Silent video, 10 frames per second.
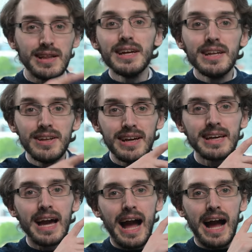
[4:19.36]

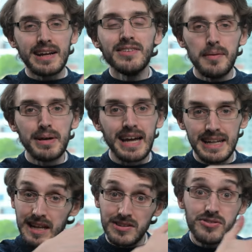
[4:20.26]
leading academic
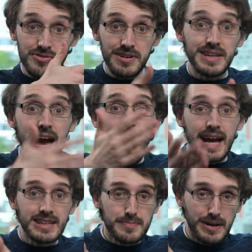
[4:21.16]
and industry
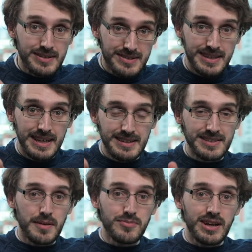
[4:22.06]
experts in
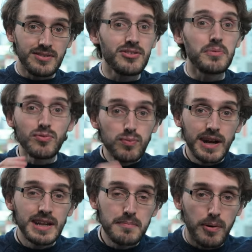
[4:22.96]
the subject. So it's
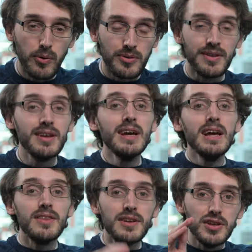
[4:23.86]
really important
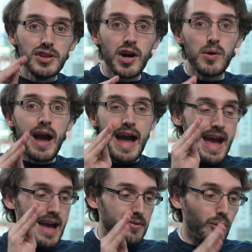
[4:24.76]
that you know
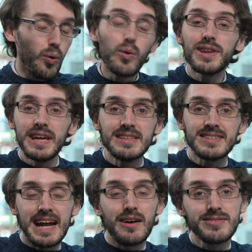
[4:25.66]
all the
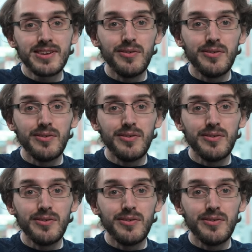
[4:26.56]
ins and outs